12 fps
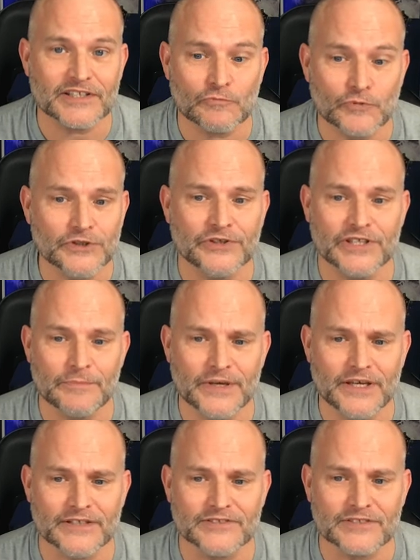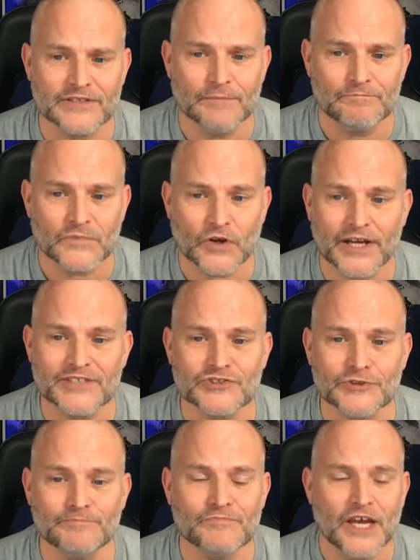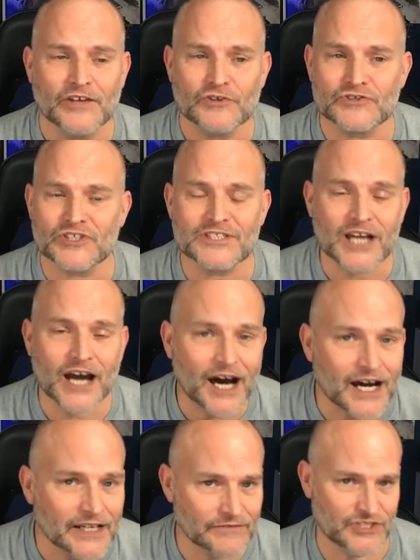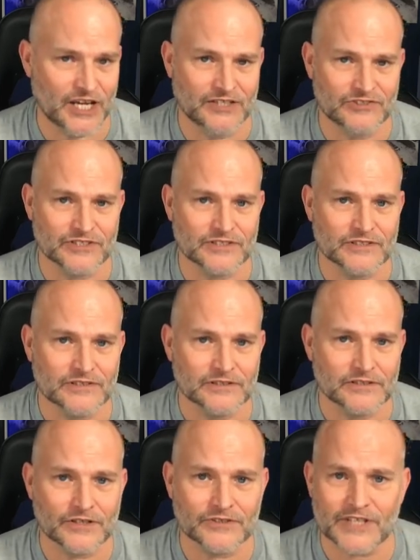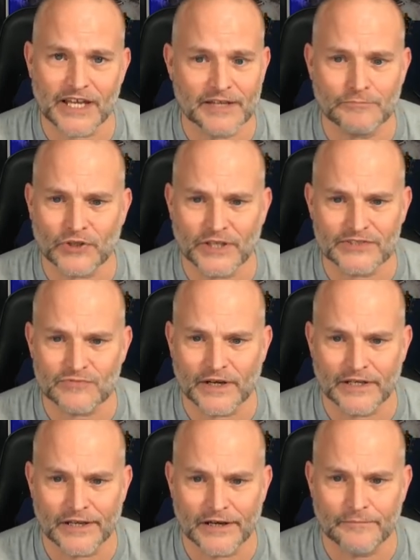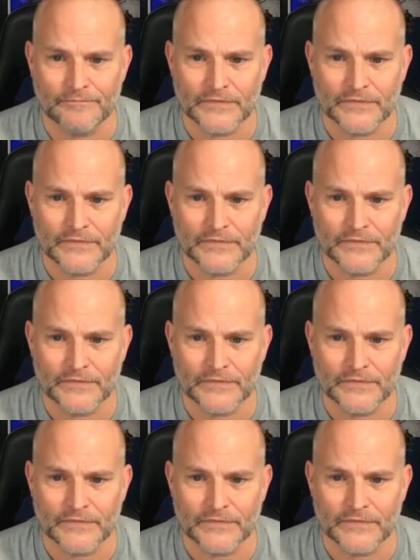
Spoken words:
really depends, right? So there's a ton of changes that are taking place right now.